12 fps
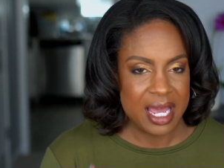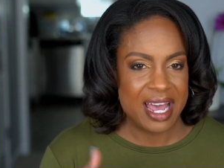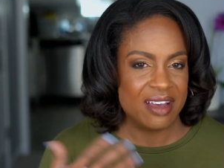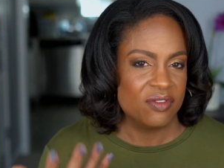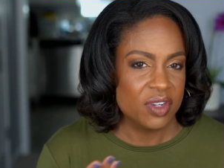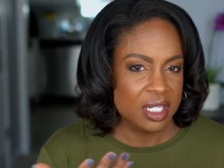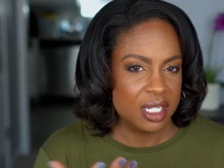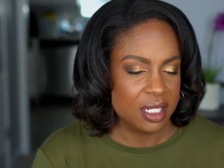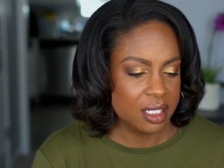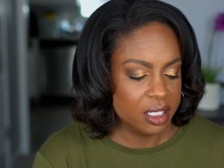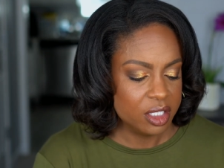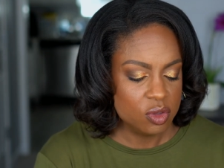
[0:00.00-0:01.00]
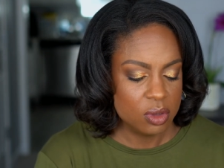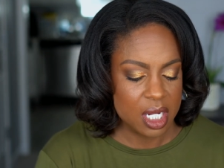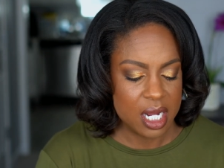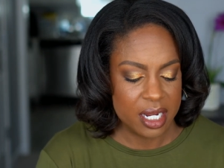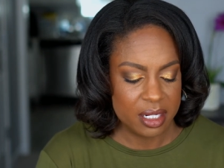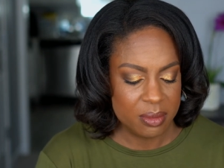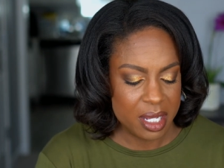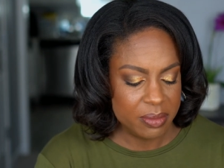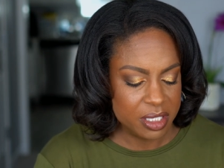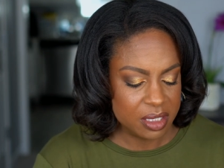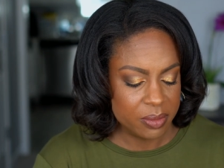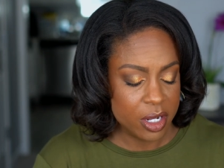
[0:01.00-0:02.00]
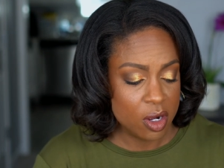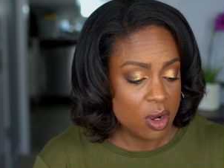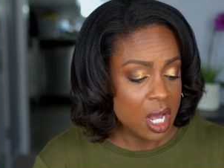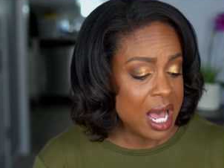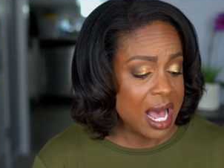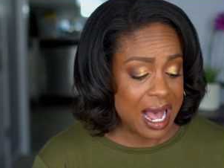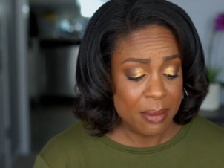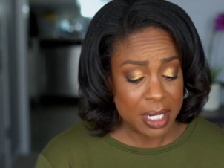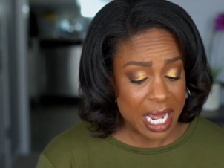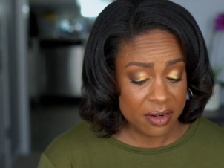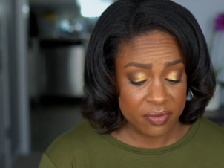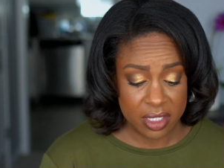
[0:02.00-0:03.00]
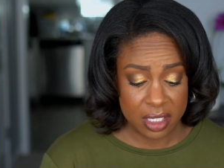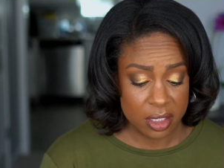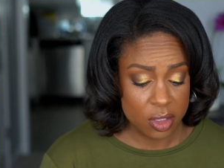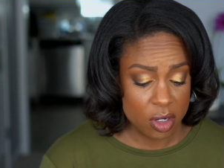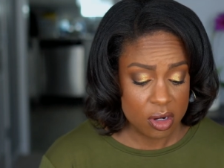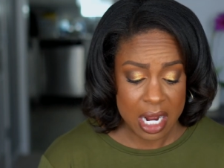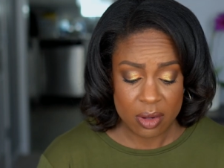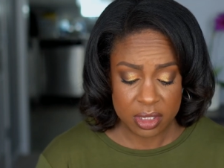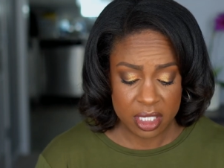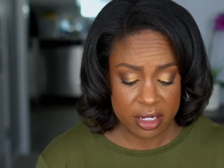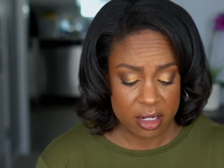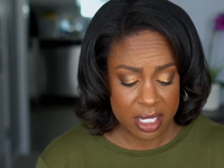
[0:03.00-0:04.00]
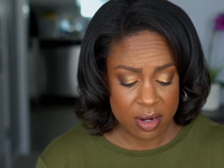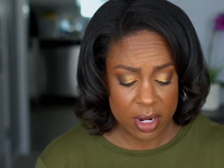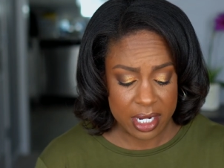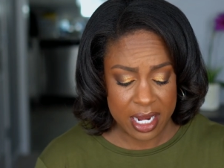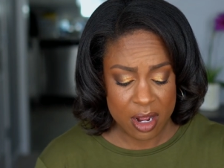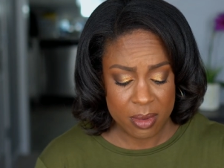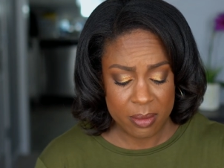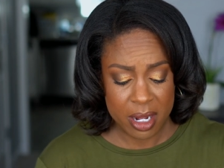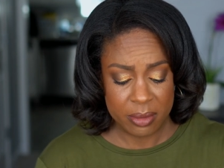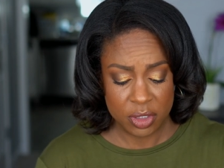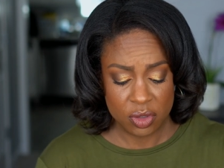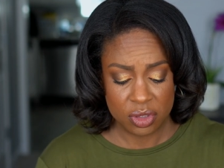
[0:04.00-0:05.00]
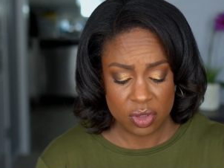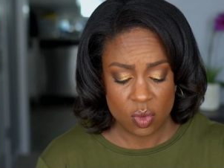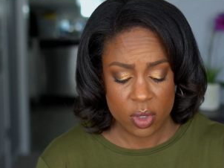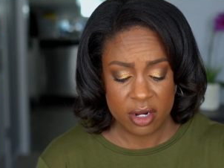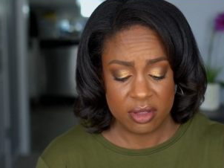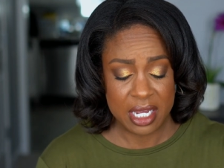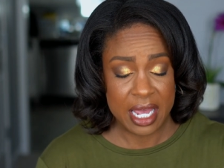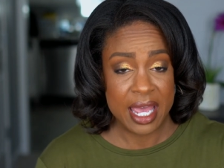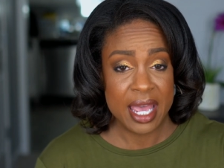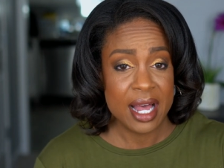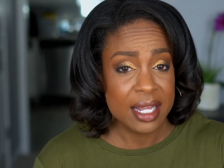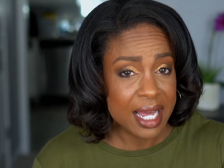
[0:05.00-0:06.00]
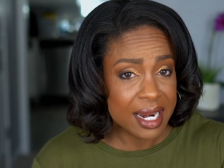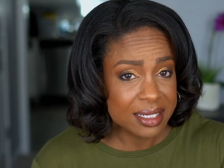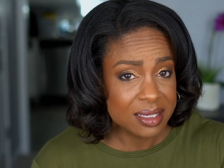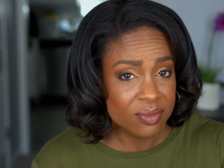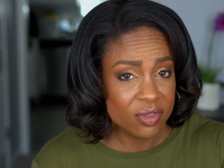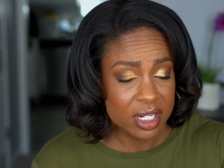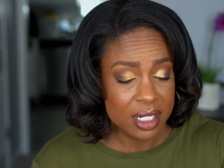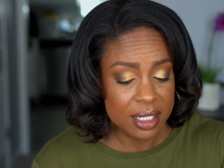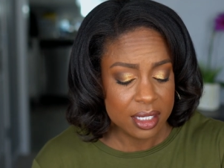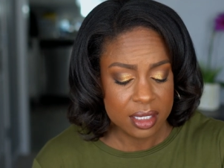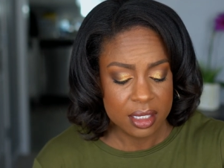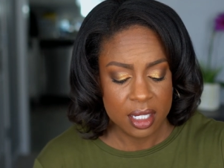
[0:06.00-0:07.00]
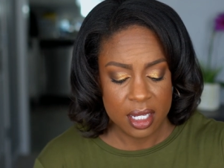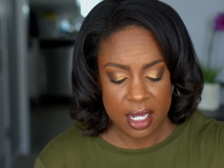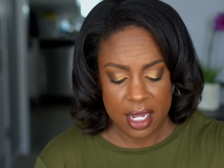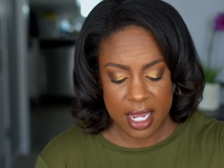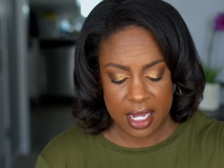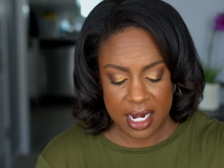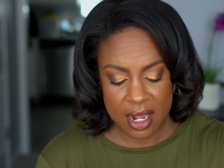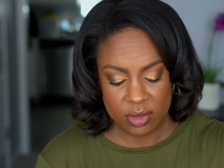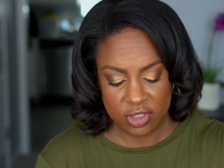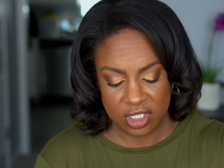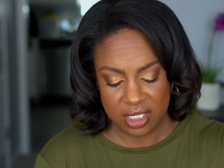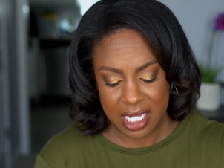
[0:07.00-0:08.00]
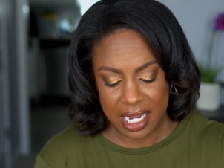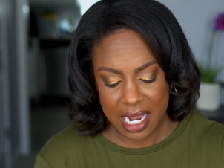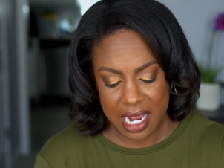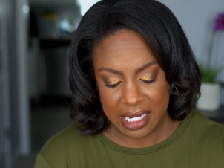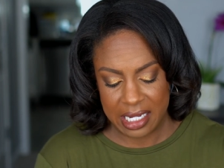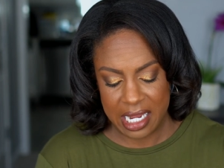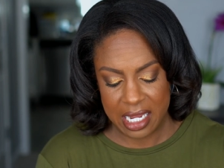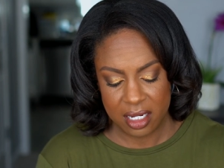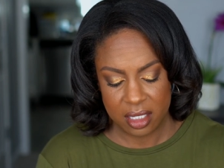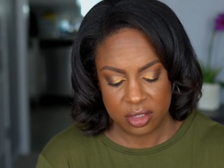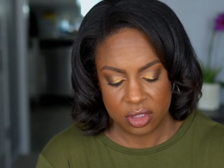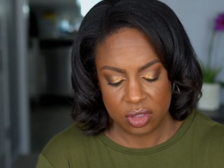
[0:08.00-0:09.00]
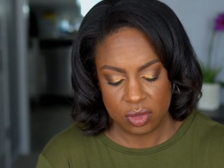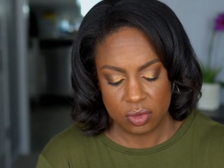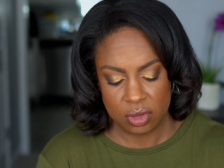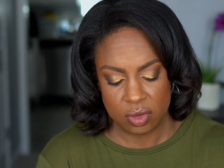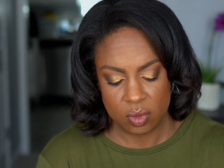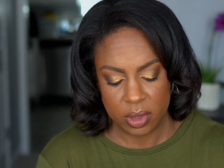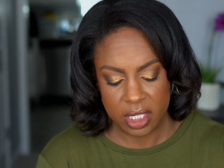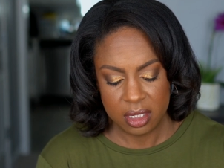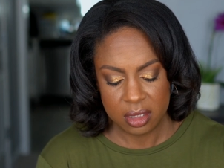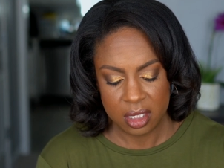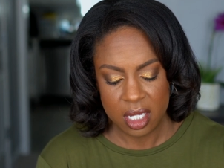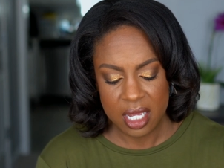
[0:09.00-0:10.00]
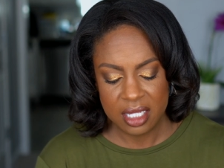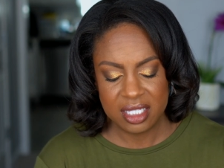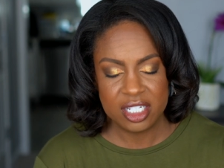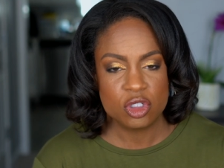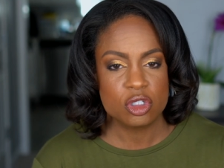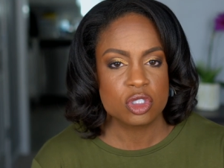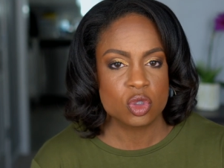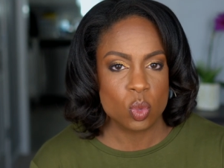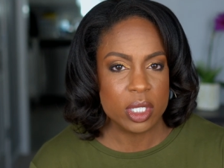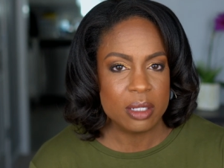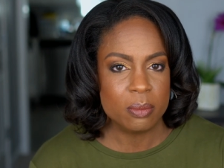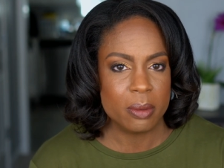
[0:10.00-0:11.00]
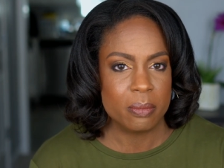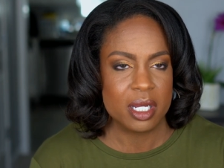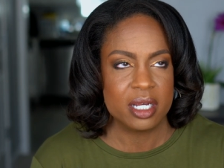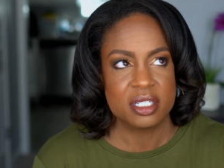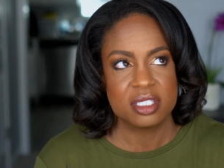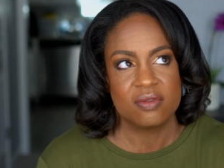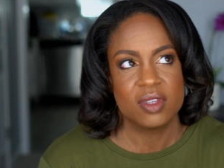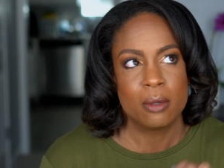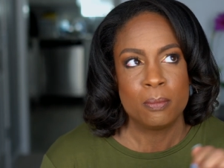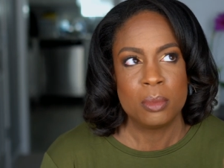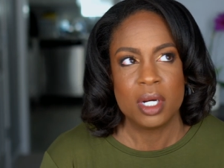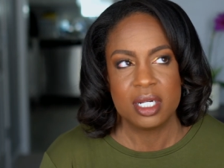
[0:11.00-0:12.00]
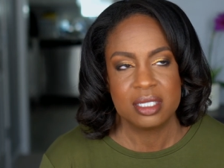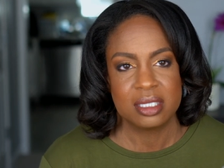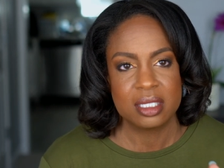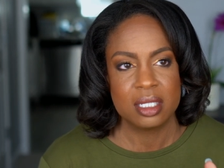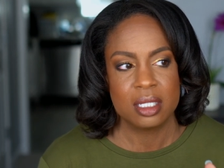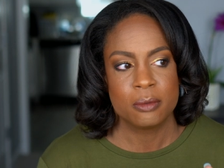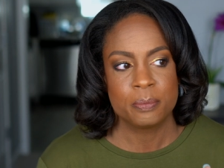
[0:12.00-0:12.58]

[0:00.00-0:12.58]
have vanilla, you kind of maybe smell. I'm not a vanilla girl. I will tell y'all that right now. My mama used to wear the hell out of some vanilla, and I was just like, I can't. It's too sweet. These are sweet, but because of the musk